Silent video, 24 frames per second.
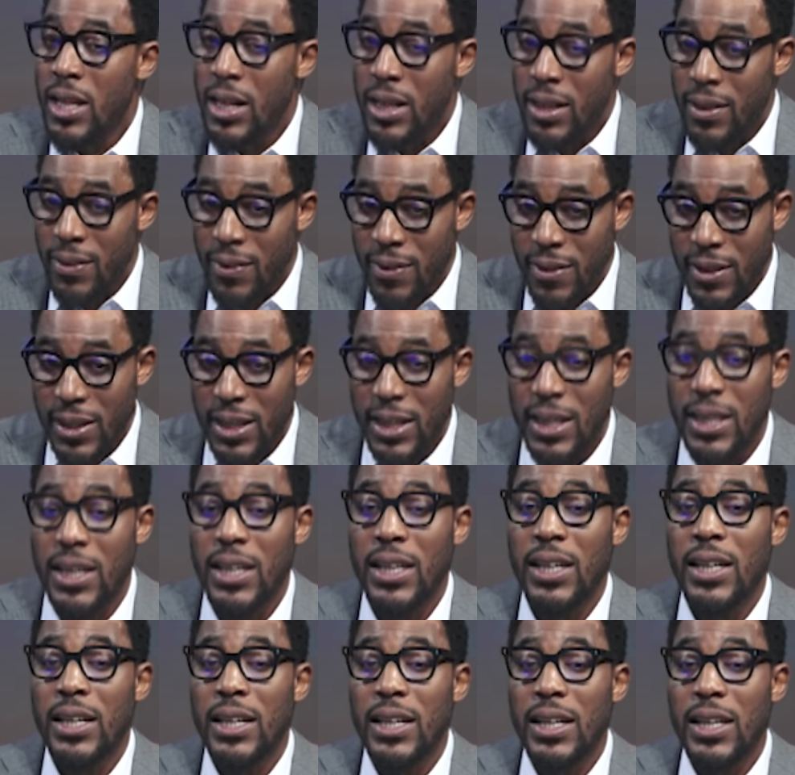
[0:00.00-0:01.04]

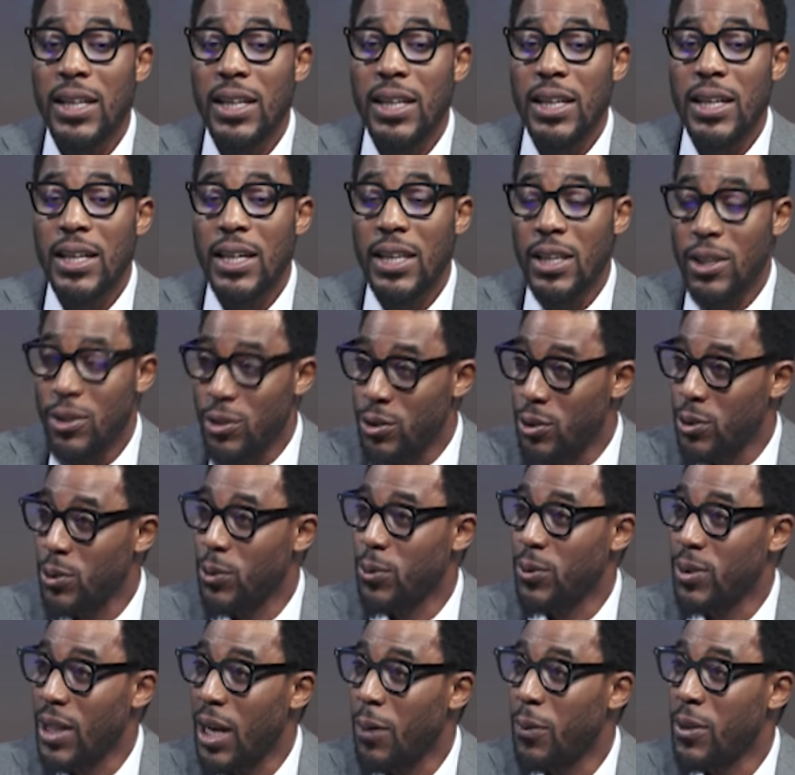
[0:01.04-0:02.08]
the
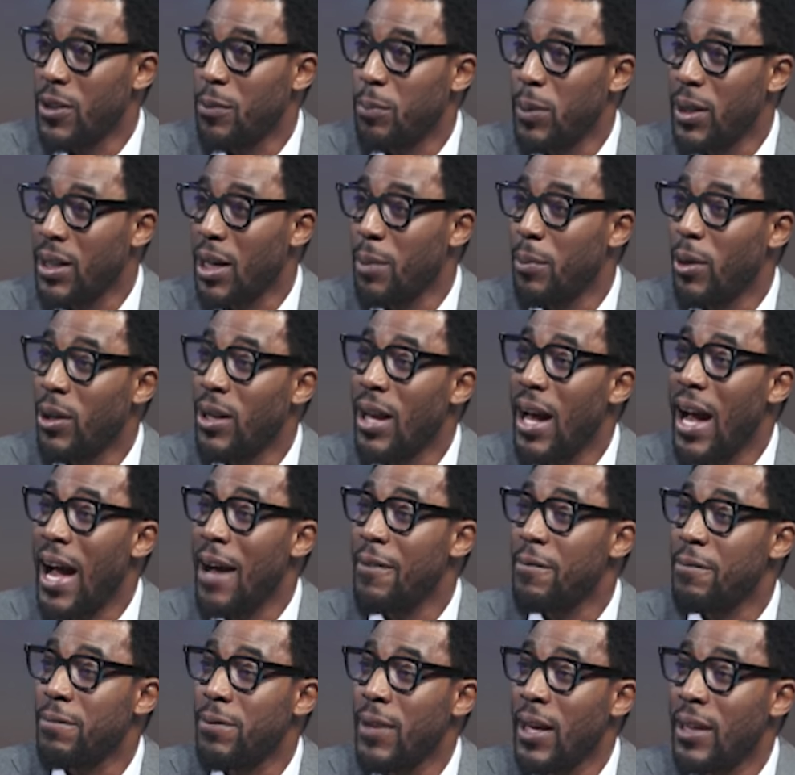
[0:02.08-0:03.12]
issues that we speak about
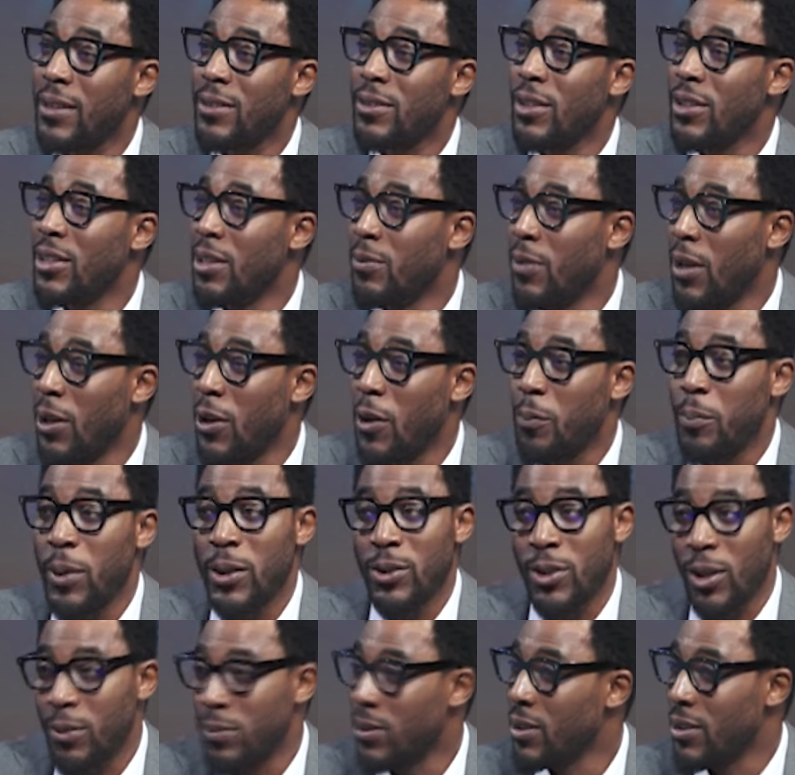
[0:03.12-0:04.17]
affect the
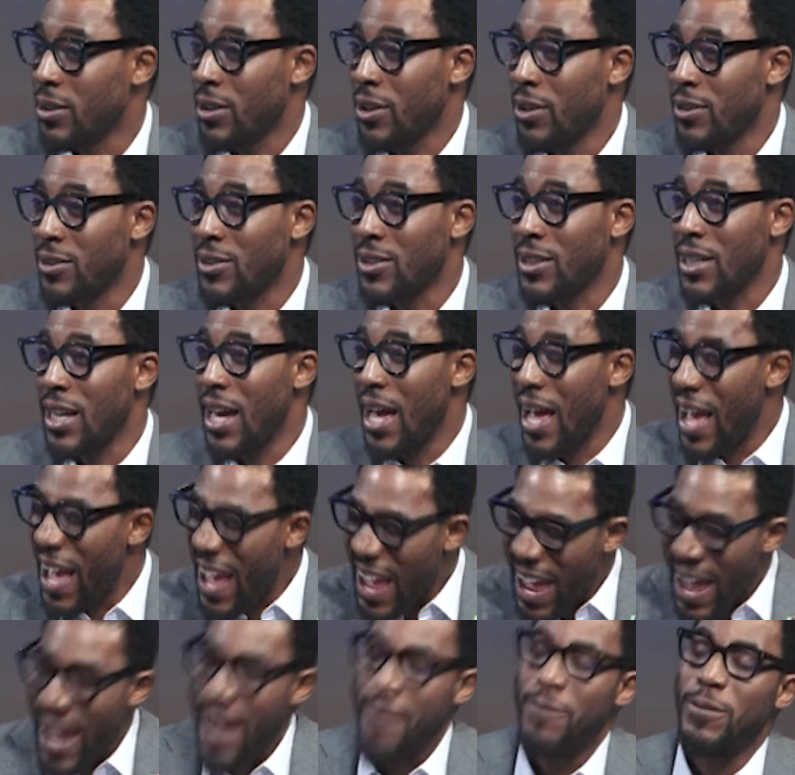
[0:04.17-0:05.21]
development of this country
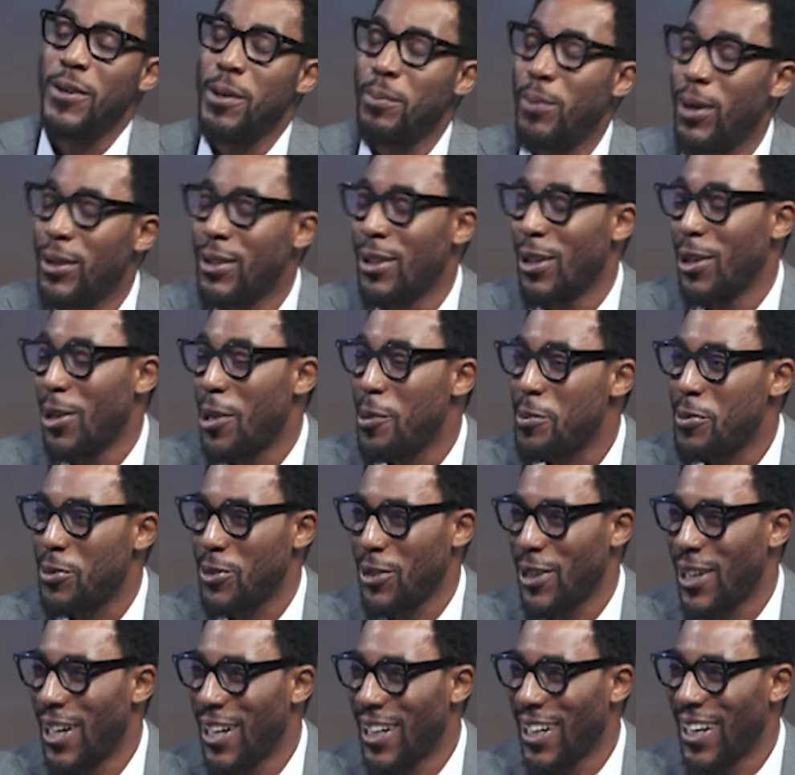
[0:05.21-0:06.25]
Everybody loves
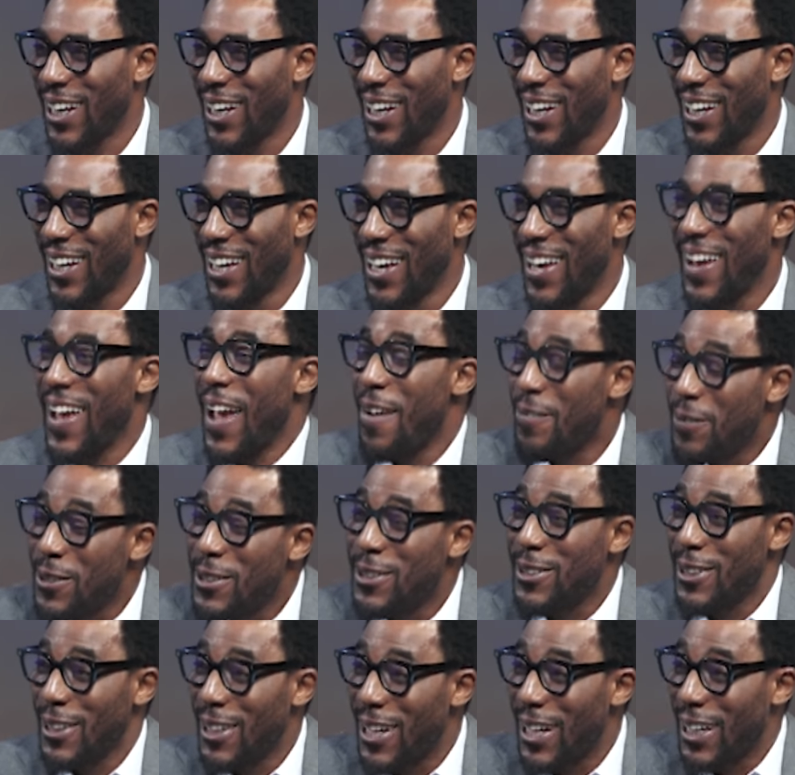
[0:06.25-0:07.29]
Sri Lanka. Every
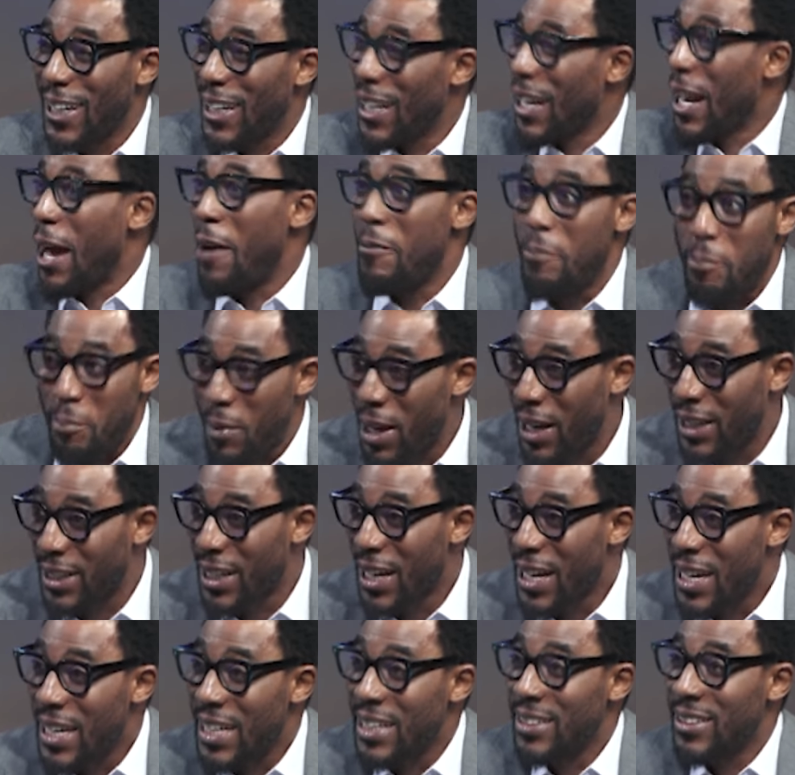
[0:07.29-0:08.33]
Sri Lankan that I've met
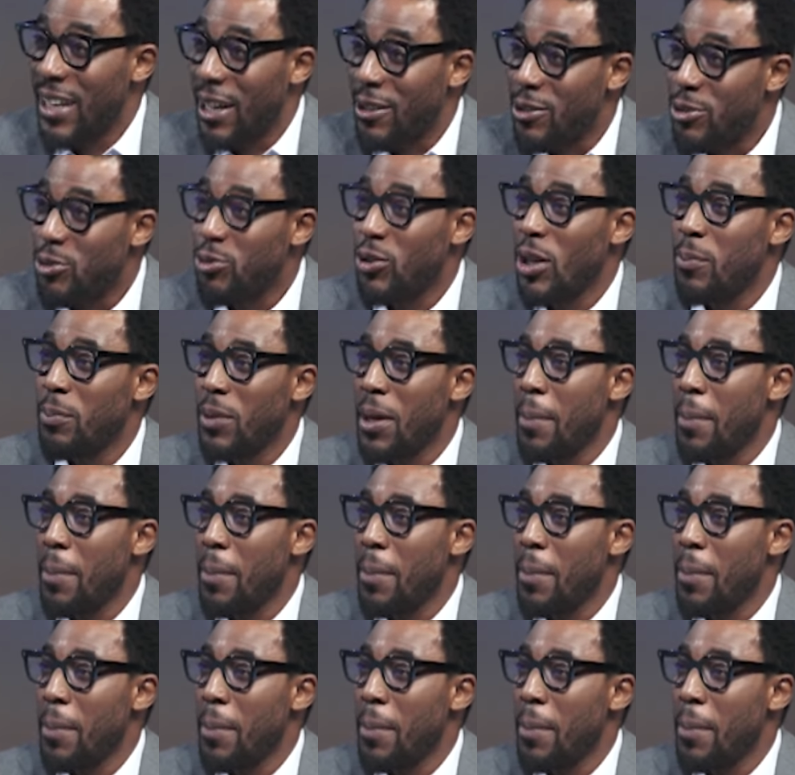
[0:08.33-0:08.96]
is extremely